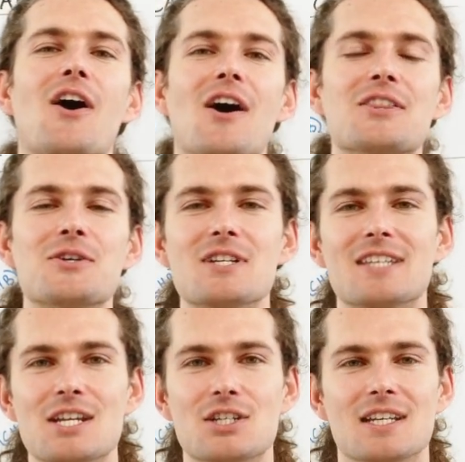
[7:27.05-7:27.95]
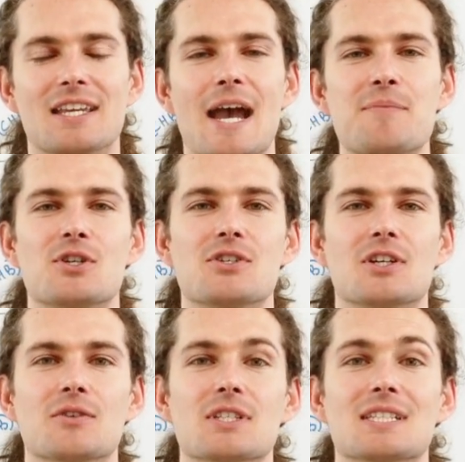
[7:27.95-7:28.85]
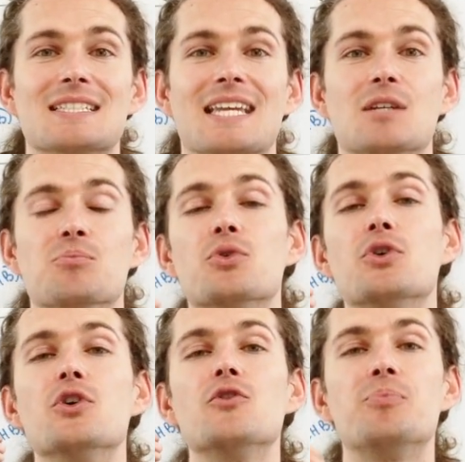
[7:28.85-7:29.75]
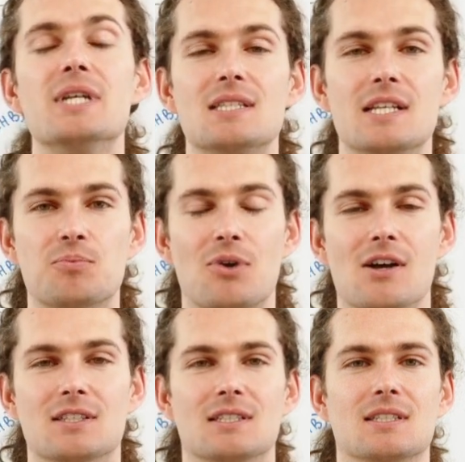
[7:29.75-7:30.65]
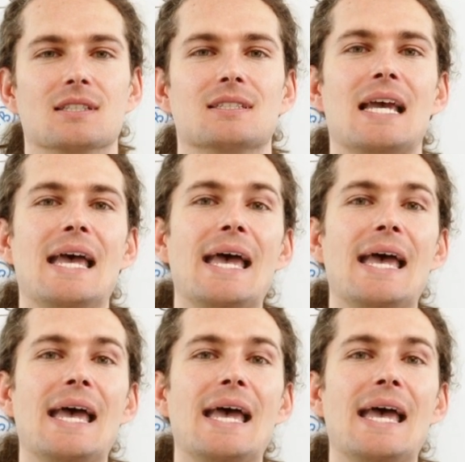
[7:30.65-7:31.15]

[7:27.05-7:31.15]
authorization and capture services can improve business processes,